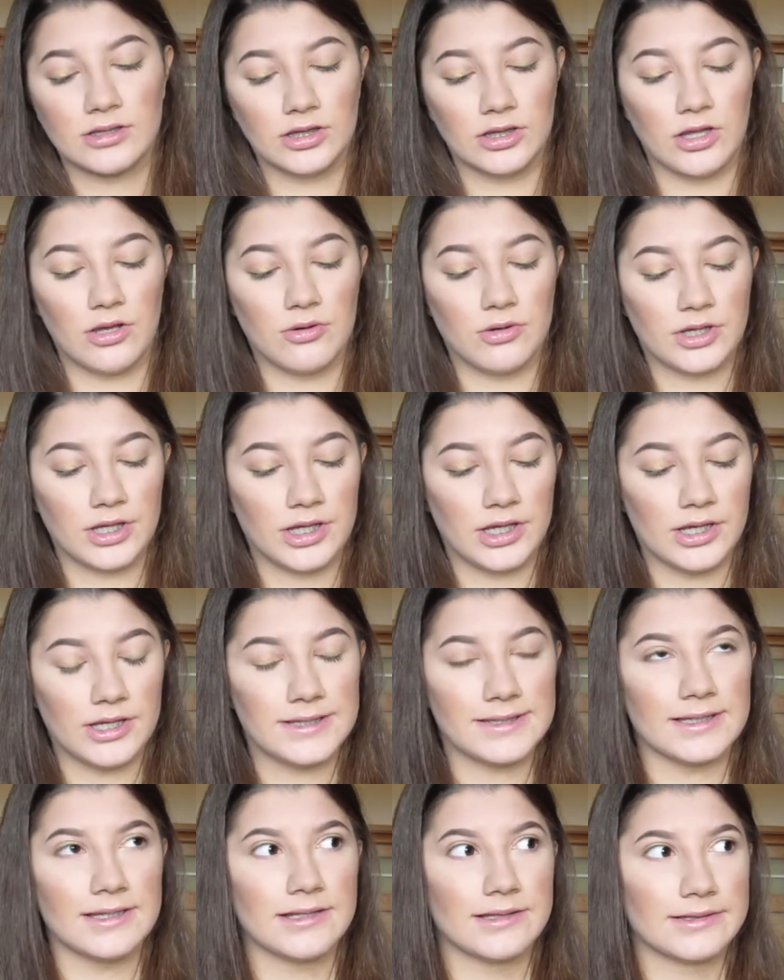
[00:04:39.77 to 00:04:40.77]
glow kit
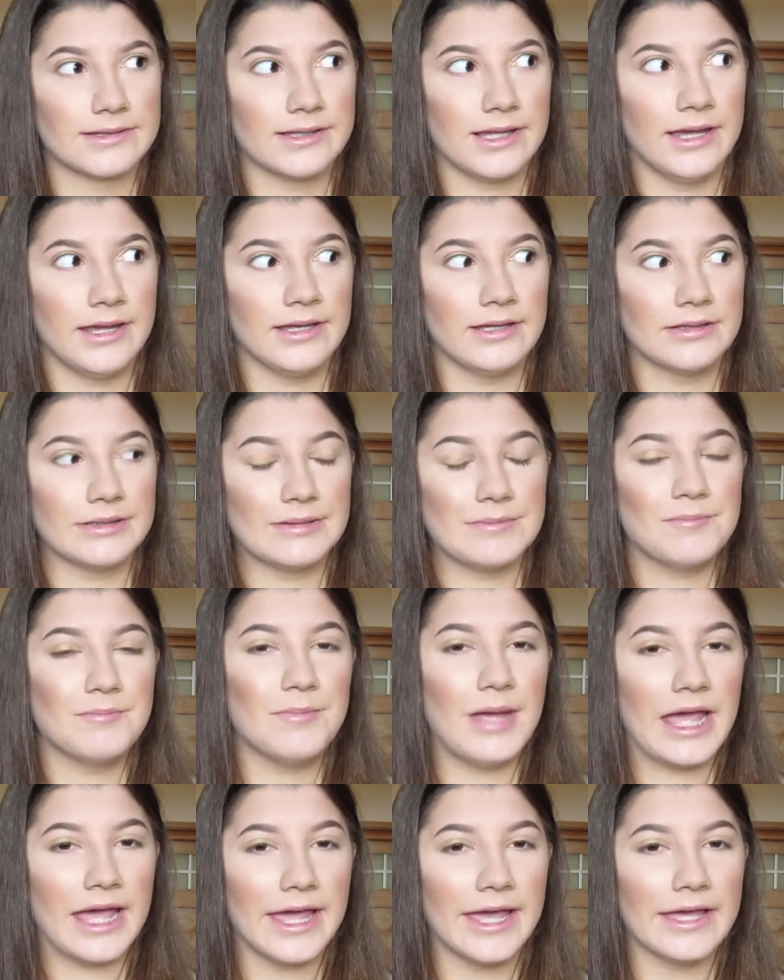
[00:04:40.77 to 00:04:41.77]
since like
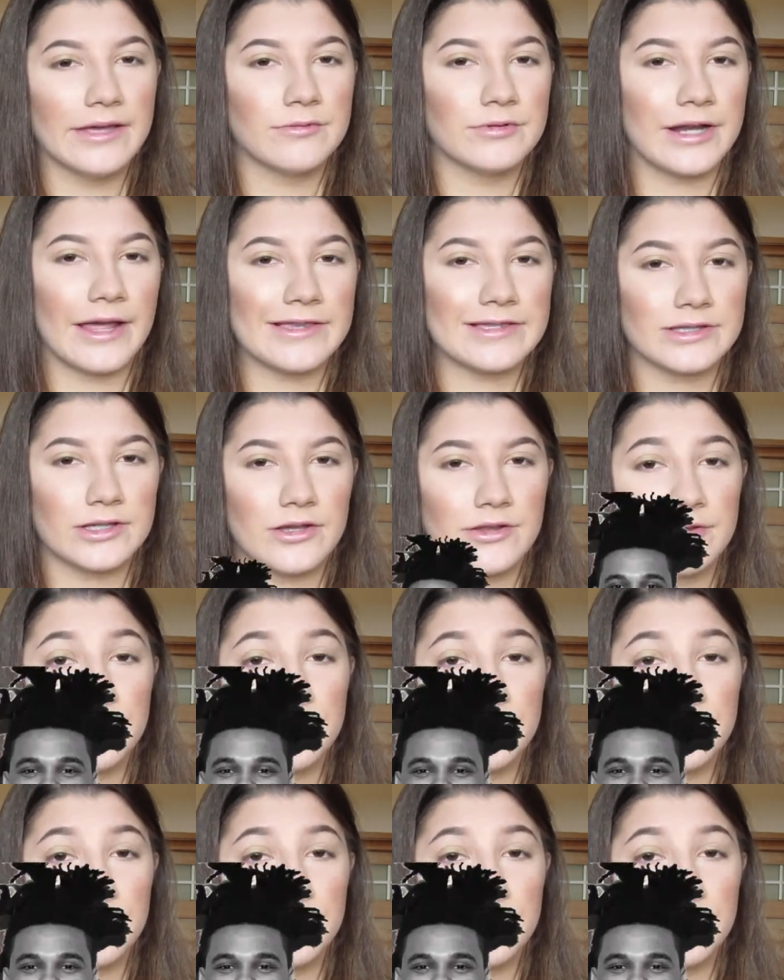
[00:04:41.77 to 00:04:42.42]
May when I saw